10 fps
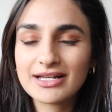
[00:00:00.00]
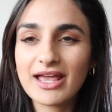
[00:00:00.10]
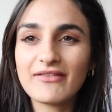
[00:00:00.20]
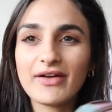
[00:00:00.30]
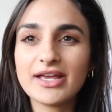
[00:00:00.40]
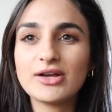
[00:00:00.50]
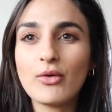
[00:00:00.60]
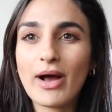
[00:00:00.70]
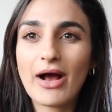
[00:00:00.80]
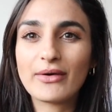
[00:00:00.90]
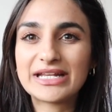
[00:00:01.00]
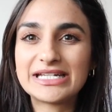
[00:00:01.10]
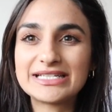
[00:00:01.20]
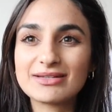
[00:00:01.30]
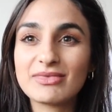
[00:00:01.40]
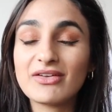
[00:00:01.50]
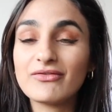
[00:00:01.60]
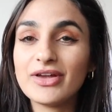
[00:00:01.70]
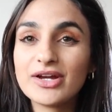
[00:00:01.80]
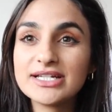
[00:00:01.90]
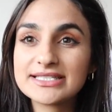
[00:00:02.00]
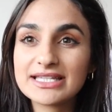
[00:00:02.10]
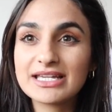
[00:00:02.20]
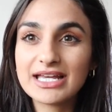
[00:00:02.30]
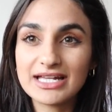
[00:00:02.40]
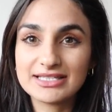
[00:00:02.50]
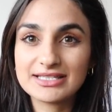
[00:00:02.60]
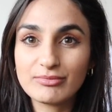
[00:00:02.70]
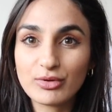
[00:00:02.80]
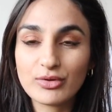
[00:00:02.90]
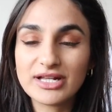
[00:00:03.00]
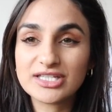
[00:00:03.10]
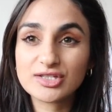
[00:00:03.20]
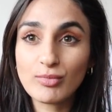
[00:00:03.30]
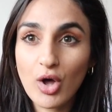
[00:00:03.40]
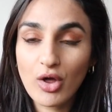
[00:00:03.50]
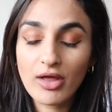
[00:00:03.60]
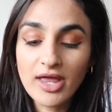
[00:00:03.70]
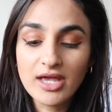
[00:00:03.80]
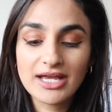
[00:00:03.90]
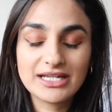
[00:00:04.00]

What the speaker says: If I go out, I need something very sleek and simple and small